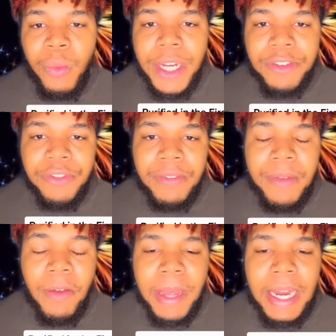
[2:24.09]
wish
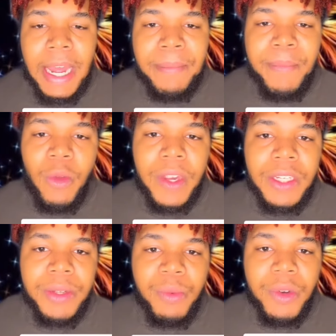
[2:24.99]
fulfillment and moving
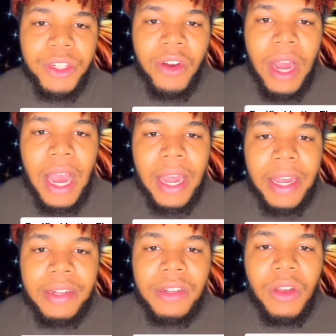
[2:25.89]
towards your
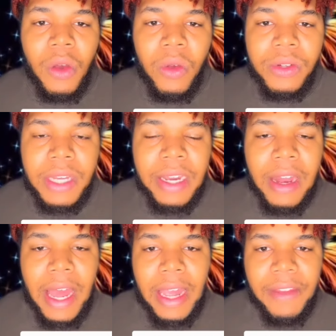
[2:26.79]
highest goals in
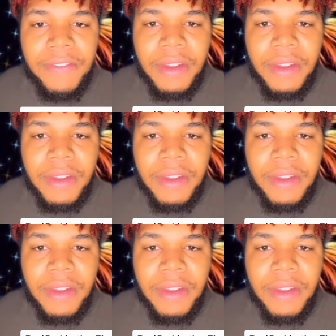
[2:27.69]
life.